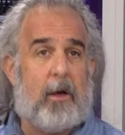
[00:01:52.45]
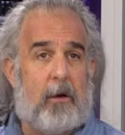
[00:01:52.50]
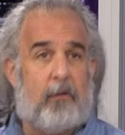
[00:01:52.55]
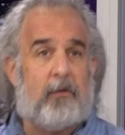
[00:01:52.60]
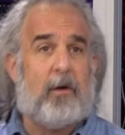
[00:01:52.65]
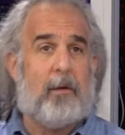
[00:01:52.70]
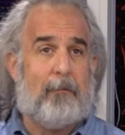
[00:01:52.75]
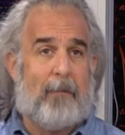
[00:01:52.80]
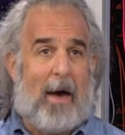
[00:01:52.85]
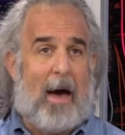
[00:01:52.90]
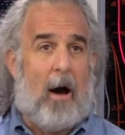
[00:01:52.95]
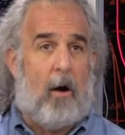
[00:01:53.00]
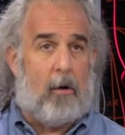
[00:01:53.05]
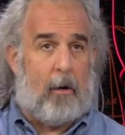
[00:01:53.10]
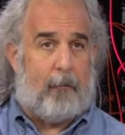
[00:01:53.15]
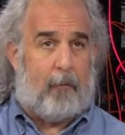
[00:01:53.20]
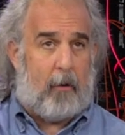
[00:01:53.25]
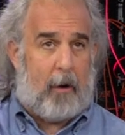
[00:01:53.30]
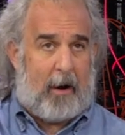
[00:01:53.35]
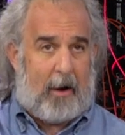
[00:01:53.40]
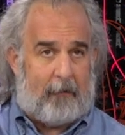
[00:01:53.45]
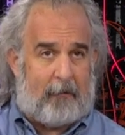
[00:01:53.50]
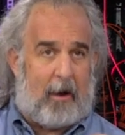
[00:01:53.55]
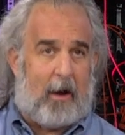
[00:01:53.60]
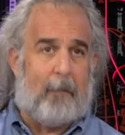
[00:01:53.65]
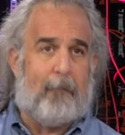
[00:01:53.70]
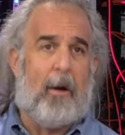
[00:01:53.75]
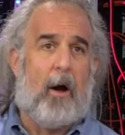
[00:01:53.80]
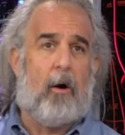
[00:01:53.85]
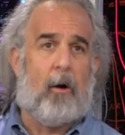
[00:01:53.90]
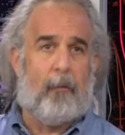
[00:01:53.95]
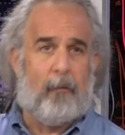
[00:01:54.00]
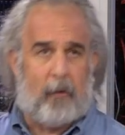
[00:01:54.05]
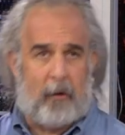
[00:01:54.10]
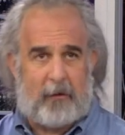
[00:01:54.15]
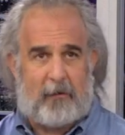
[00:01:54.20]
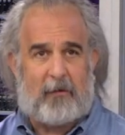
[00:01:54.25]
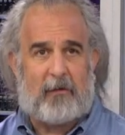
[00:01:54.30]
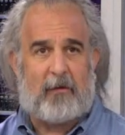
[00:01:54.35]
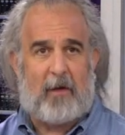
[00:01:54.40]
using PowerPoint. I've got a
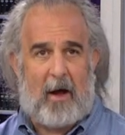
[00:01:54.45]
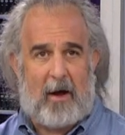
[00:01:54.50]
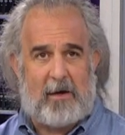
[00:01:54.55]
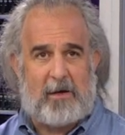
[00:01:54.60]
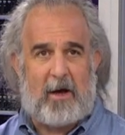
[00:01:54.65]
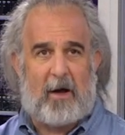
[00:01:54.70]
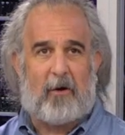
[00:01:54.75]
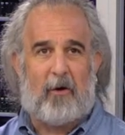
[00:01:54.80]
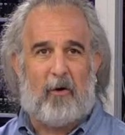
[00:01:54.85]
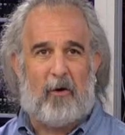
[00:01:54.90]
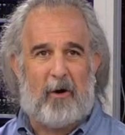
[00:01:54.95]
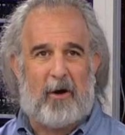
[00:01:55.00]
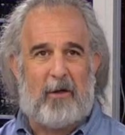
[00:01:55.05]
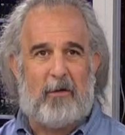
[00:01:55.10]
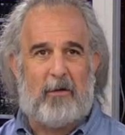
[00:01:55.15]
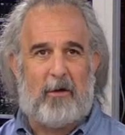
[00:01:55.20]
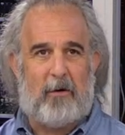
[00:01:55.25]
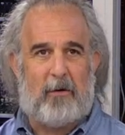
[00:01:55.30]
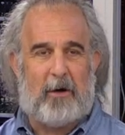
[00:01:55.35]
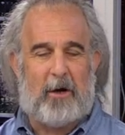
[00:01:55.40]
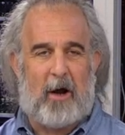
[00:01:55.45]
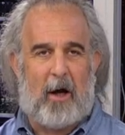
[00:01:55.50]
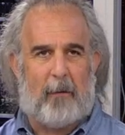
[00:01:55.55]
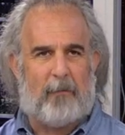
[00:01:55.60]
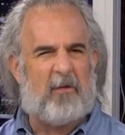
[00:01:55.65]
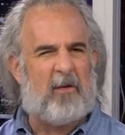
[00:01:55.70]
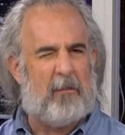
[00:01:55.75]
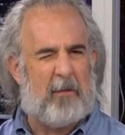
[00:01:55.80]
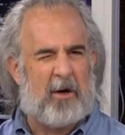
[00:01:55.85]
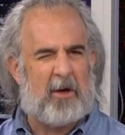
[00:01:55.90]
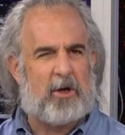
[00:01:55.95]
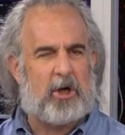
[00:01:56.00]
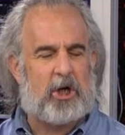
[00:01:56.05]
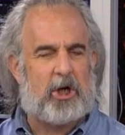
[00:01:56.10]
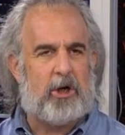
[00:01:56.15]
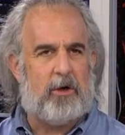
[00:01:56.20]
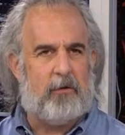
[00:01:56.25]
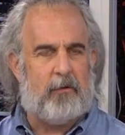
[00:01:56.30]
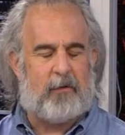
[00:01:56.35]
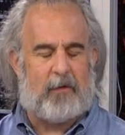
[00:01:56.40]
PowerPoint slide deck already loaded up. So I'm going to
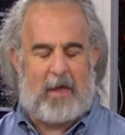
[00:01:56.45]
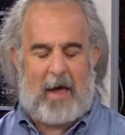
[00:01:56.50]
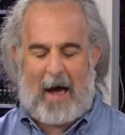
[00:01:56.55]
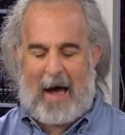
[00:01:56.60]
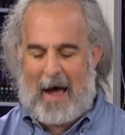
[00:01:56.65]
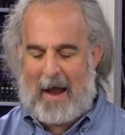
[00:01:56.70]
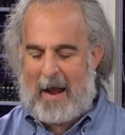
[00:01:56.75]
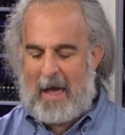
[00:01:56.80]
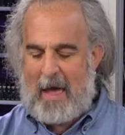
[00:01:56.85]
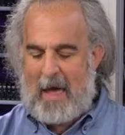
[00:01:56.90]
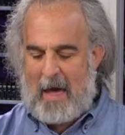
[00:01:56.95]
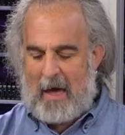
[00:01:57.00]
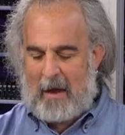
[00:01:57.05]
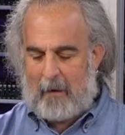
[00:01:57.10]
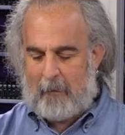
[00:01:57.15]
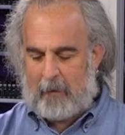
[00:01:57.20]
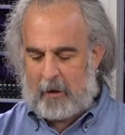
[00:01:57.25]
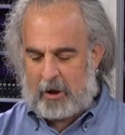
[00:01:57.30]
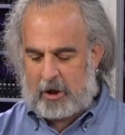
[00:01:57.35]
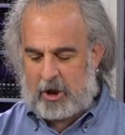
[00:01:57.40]
choose that, and I'm going to